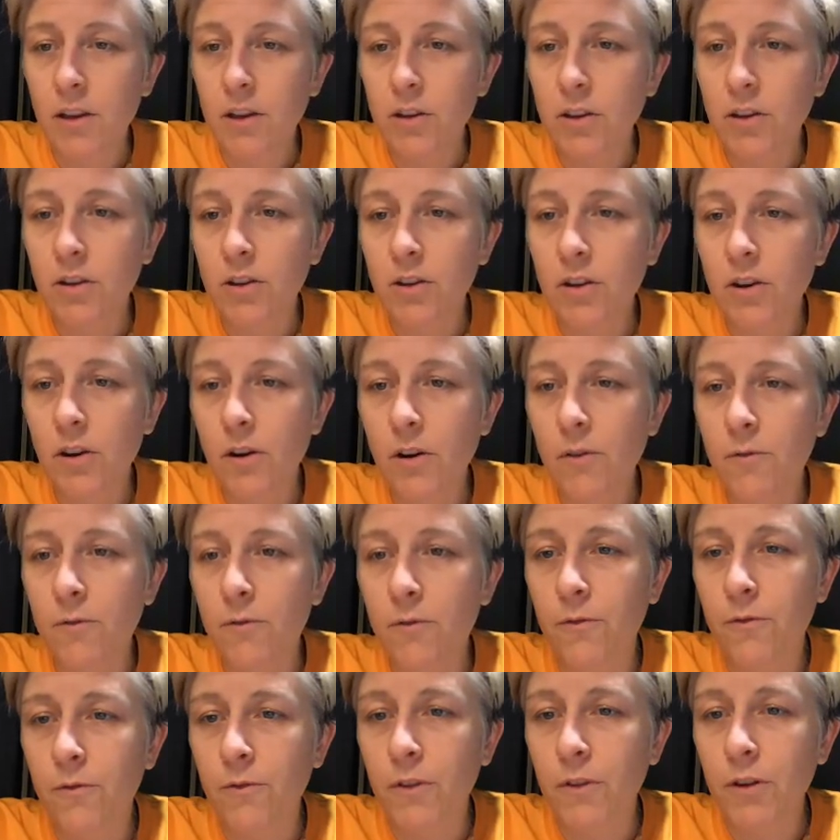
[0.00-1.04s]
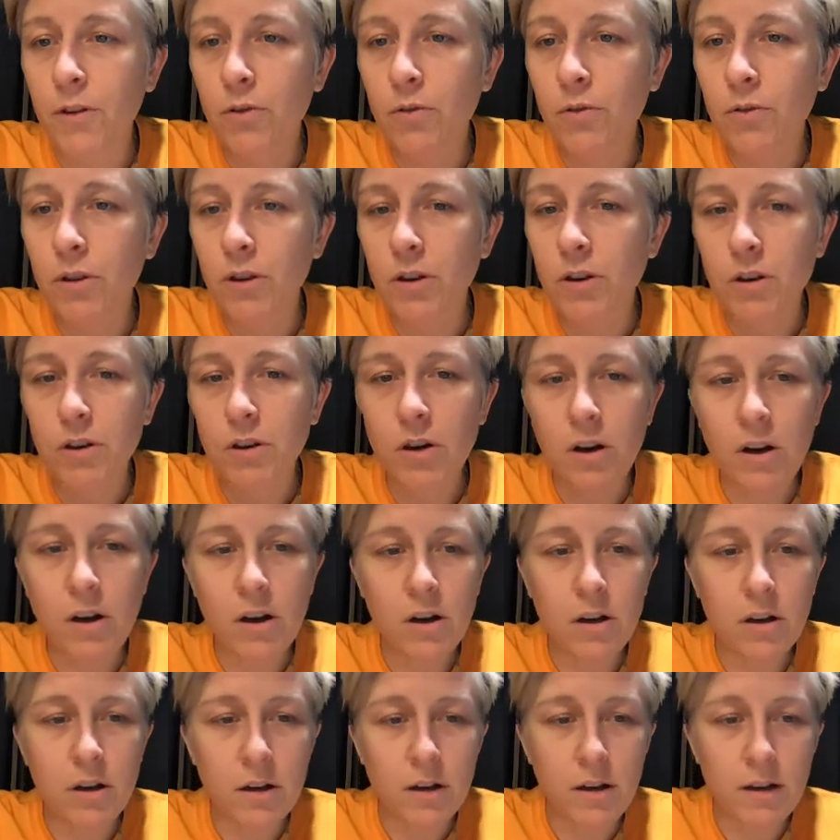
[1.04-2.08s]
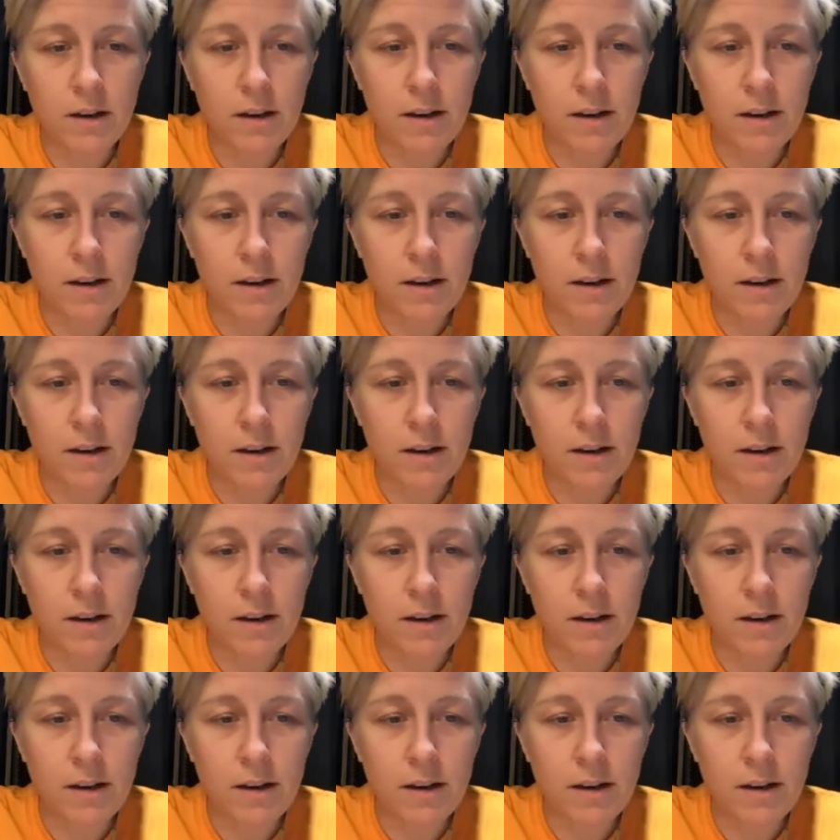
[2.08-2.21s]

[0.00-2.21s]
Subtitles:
you view your cart,